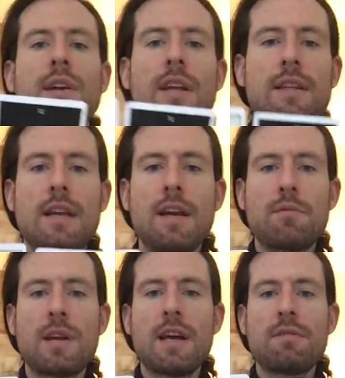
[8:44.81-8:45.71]
and at the
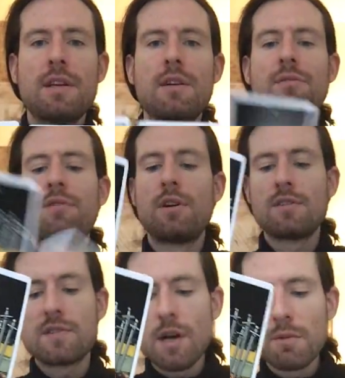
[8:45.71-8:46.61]
end we have the
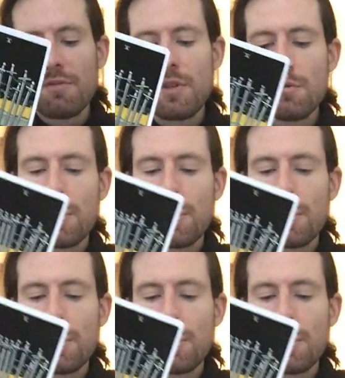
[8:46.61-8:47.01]
Hierophant, some of you